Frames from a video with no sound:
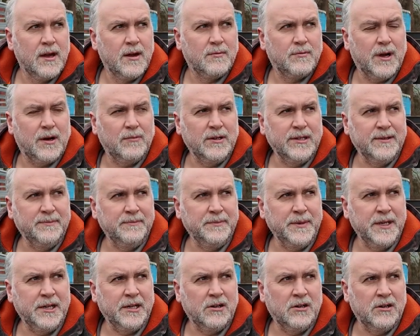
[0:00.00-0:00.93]
Probably the
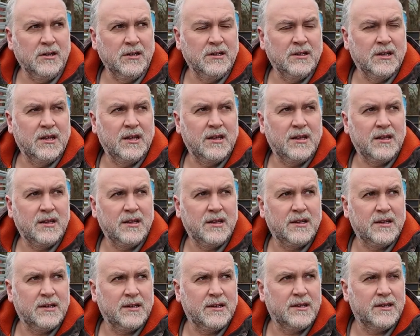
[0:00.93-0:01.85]
mineral
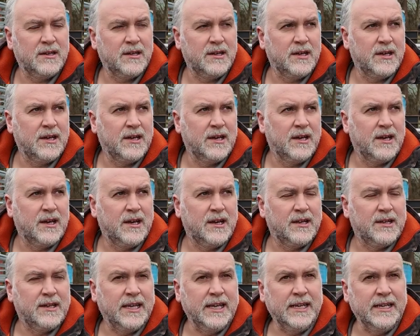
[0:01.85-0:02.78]

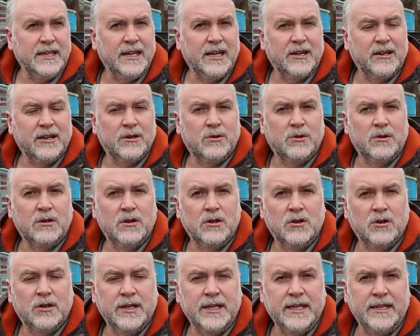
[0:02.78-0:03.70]
thing there that we're
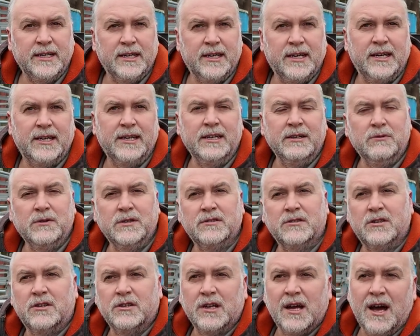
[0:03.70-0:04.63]
looking into, I think we
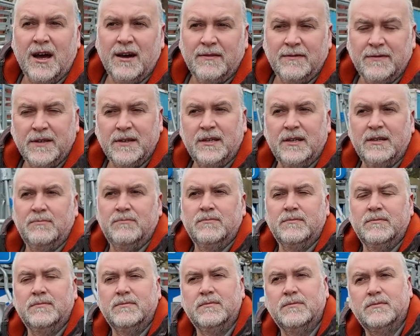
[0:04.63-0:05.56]
sort of have
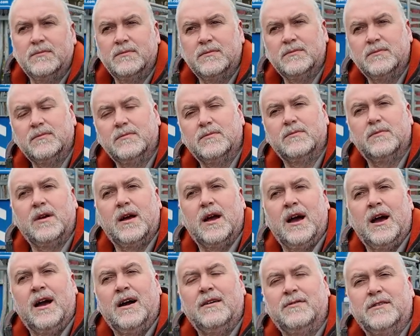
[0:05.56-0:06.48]

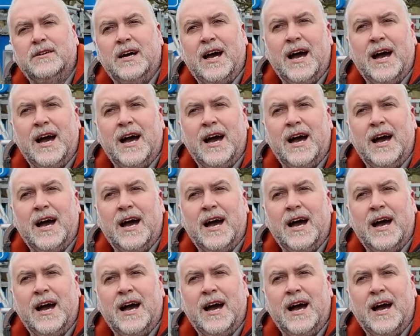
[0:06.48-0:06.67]
a